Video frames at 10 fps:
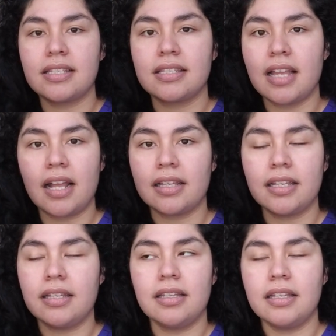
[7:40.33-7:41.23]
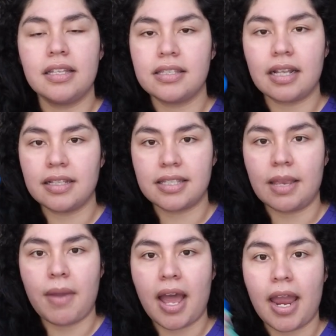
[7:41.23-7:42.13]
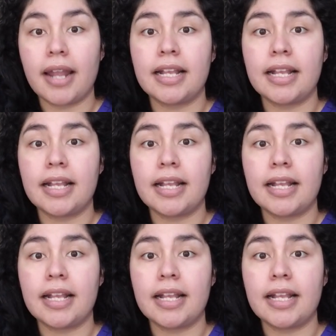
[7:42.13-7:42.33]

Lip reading: not the same high.